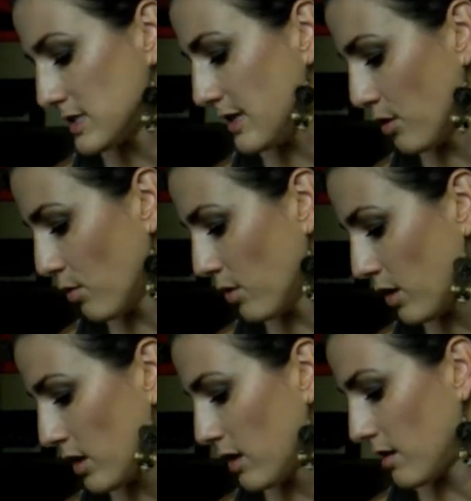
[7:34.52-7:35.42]

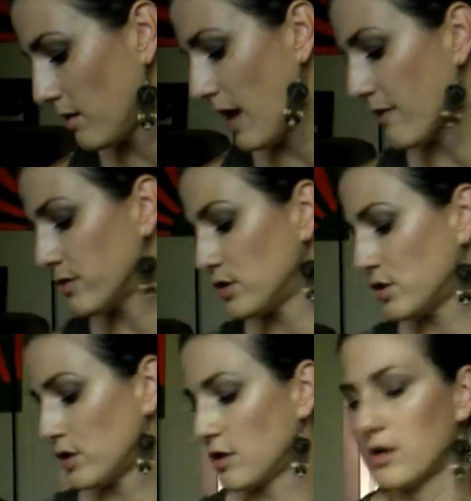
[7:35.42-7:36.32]
cedarwood,
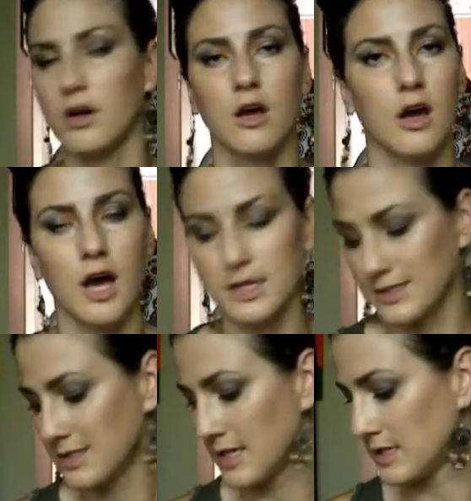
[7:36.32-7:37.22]
lavender,
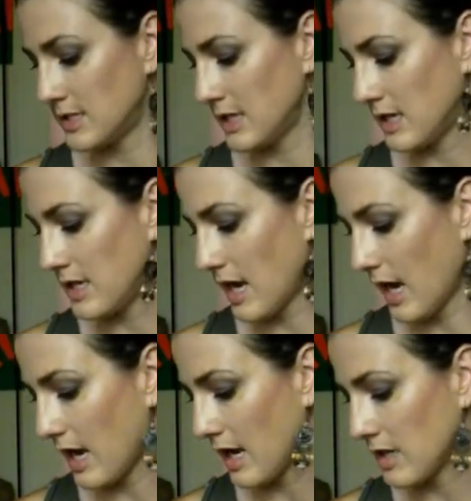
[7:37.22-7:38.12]
unscented,
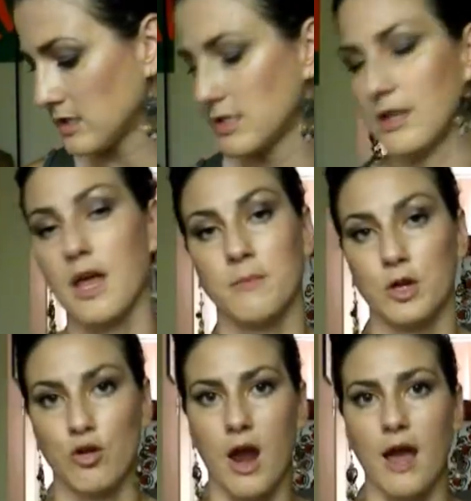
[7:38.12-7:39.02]
and
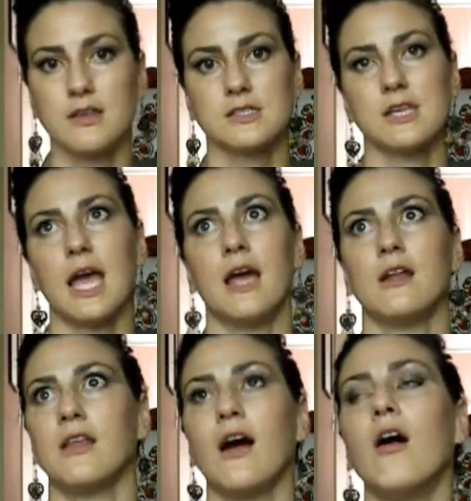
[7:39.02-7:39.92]
lemongrass.
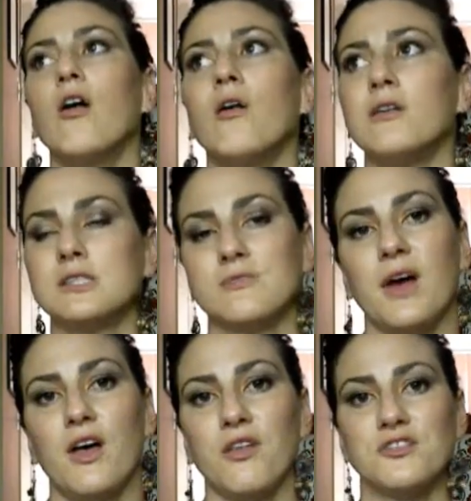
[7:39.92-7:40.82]
And they all
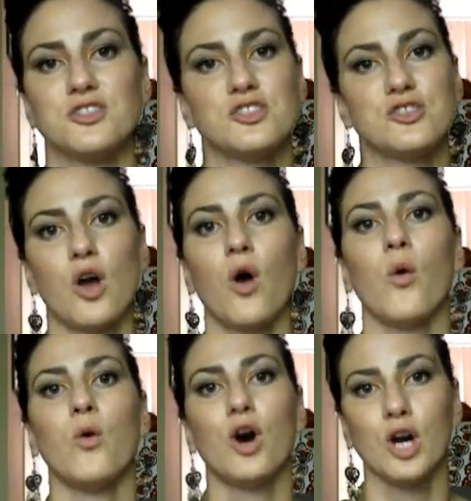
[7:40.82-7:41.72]
smell
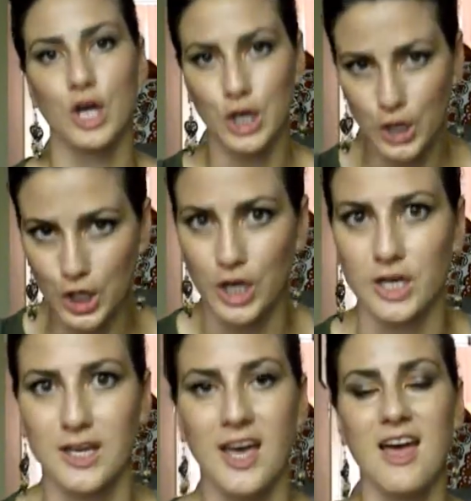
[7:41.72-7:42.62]
so
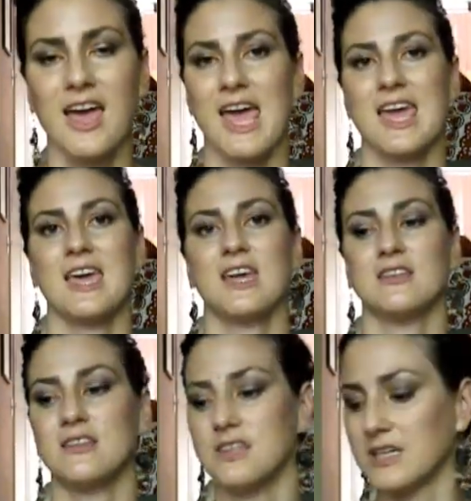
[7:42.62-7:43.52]
good.
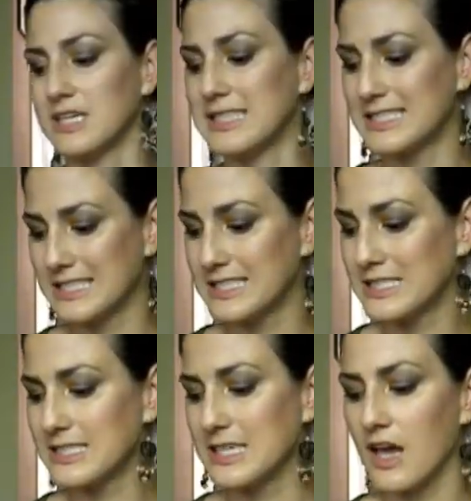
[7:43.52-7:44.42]
And the
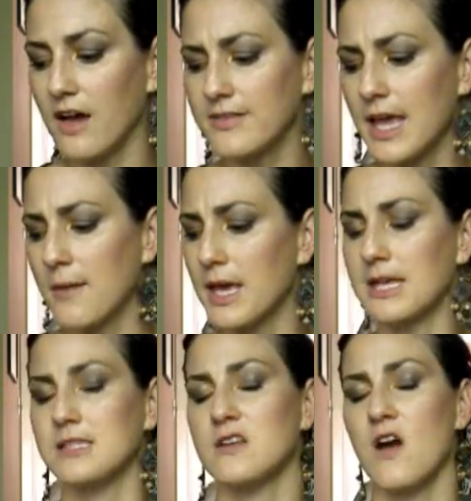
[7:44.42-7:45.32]
consistency of them
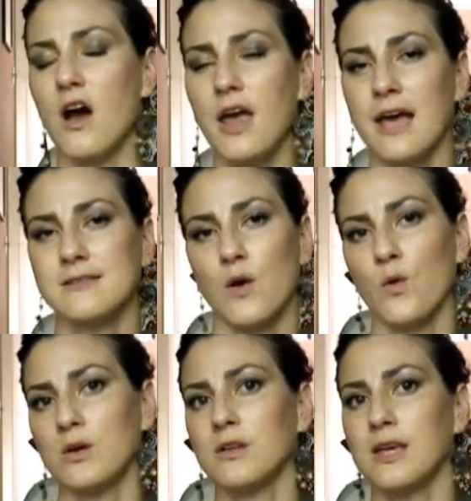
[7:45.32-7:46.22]
is not as
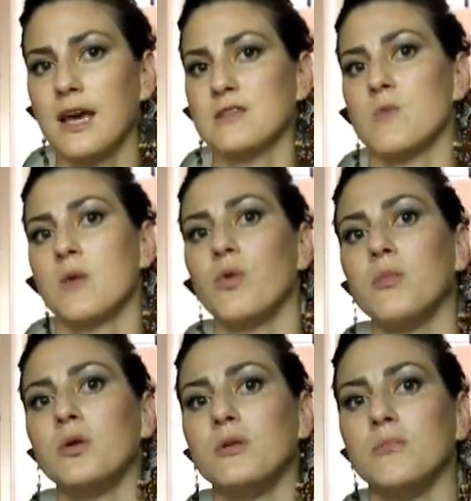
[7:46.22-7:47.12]
oily as my
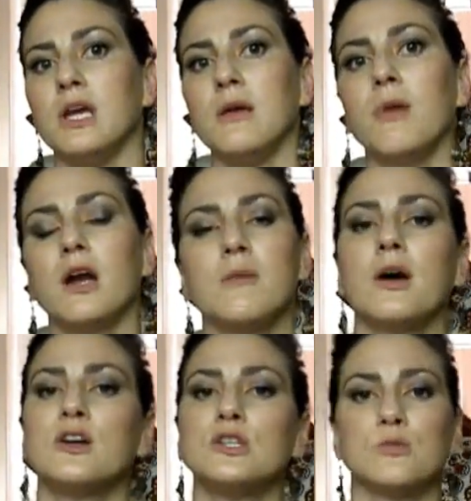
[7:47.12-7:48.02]
Bubble & Bee body
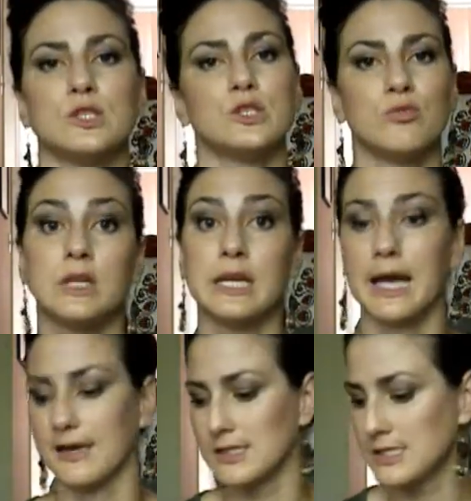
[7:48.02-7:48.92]
butters, which is really
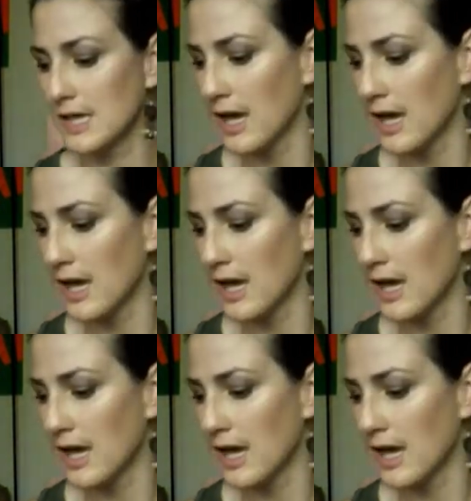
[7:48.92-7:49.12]
nice